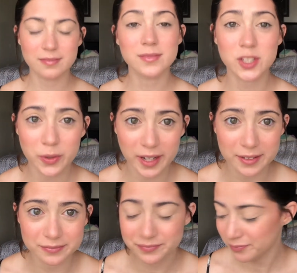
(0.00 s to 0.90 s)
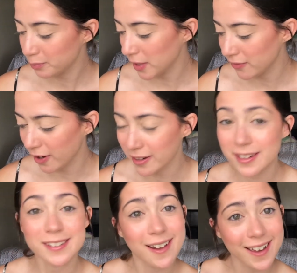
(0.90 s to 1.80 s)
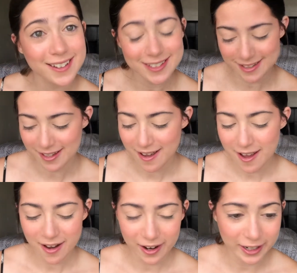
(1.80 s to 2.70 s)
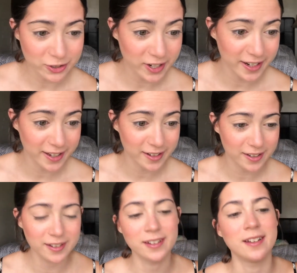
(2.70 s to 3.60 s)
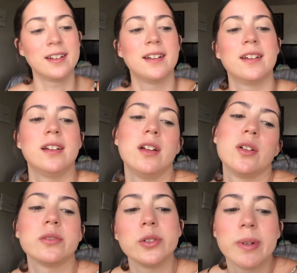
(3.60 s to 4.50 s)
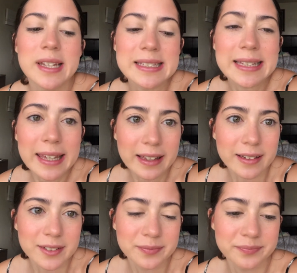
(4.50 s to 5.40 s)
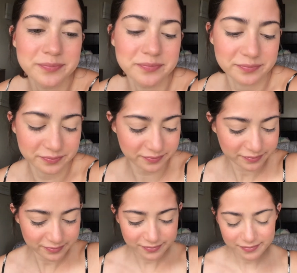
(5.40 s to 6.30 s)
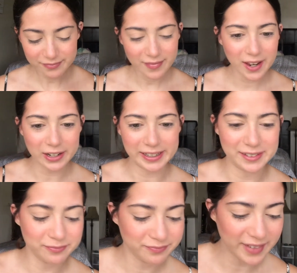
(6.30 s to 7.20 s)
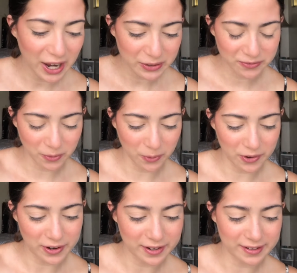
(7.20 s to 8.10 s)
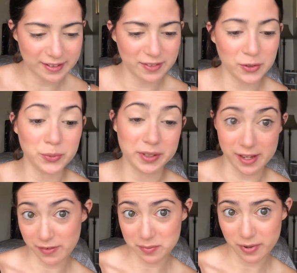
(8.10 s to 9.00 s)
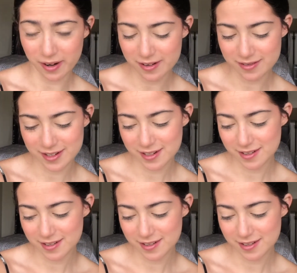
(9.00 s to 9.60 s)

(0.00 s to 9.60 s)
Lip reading: So again, we've got nice, hydrated, dewy skin. All right, now for the really fun part,